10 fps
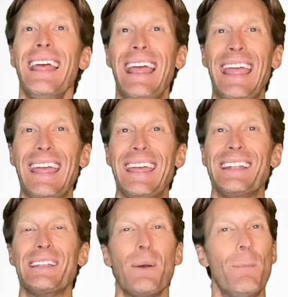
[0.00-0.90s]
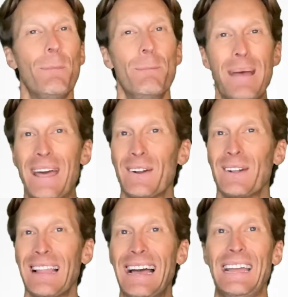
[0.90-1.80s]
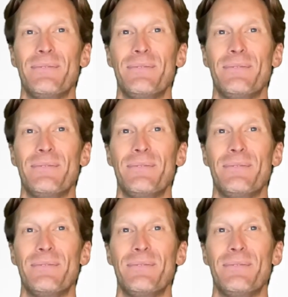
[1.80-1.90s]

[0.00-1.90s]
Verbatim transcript: and better life.